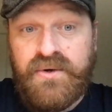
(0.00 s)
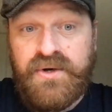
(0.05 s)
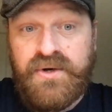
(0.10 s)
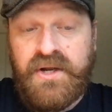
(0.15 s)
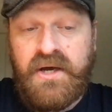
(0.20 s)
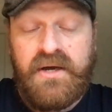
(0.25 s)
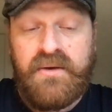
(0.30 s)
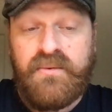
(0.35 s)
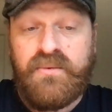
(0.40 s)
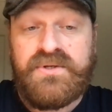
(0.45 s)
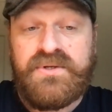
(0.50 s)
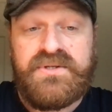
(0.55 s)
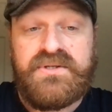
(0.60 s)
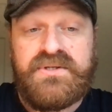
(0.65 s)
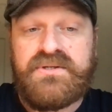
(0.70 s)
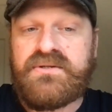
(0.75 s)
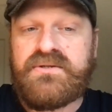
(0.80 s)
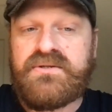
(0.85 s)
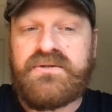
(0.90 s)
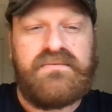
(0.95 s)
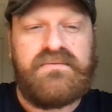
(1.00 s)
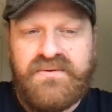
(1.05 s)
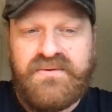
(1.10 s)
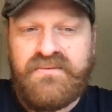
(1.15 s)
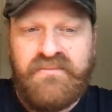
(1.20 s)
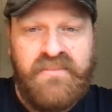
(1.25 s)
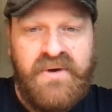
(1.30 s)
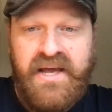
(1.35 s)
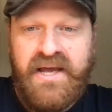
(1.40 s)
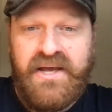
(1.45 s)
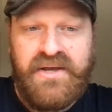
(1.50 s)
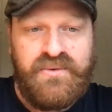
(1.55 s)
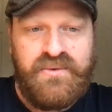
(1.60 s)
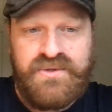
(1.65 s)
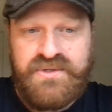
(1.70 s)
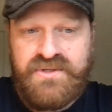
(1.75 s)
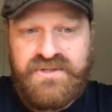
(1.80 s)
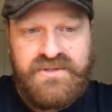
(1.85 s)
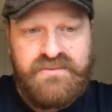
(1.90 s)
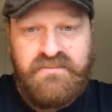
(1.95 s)
and my head
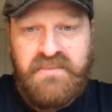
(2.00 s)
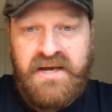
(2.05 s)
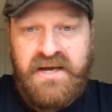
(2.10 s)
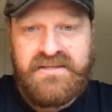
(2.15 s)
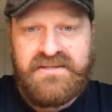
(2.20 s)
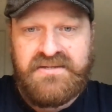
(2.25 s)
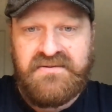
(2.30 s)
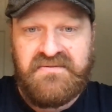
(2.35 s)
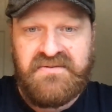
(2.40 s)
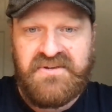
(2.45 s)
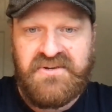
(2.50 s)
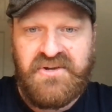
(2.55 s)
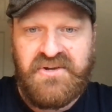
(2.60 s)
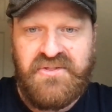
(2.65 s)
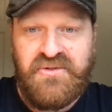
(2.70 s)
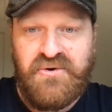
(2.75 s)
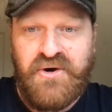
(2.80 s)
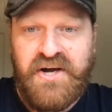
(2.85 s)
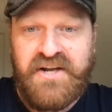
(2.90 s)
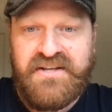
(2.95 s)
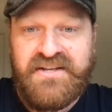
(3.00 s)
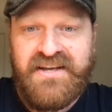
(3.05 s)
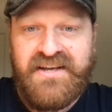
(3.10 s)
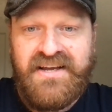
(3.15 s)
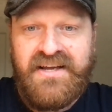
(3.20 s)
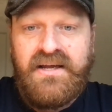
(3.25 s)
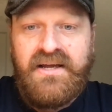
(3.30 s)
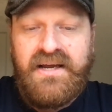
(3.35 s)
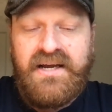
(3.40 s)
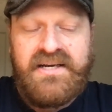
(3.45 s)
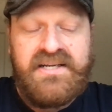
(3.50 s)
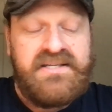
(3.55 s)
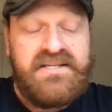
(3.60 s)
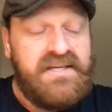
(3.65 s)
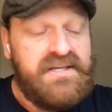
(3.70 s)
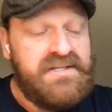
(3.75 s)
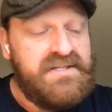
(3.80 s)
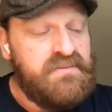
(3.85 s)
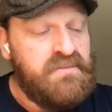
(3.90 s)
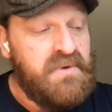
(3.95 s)
was massive, and and he said to